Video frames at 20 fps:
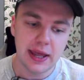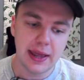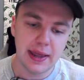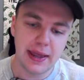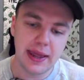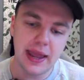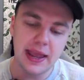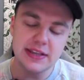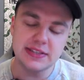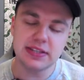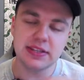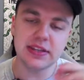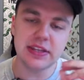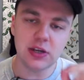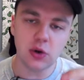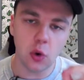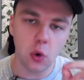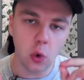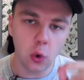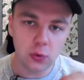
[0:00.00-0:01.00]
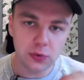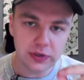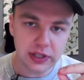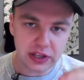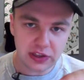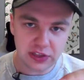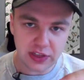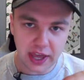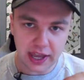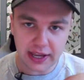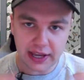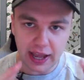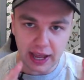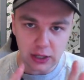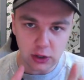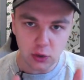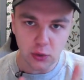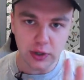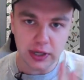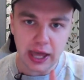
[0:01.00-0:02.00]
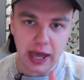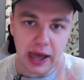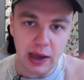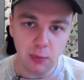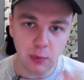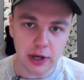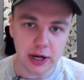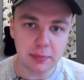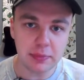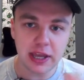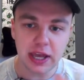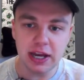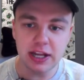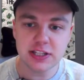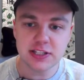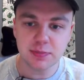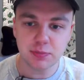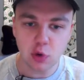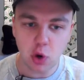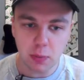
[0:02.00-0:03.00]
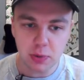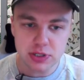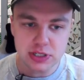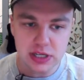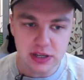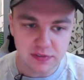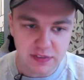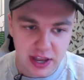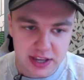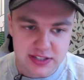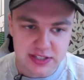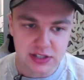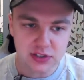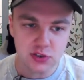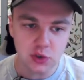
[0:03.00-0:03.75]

it isn't the only thing I look at when I'm getting into property investing.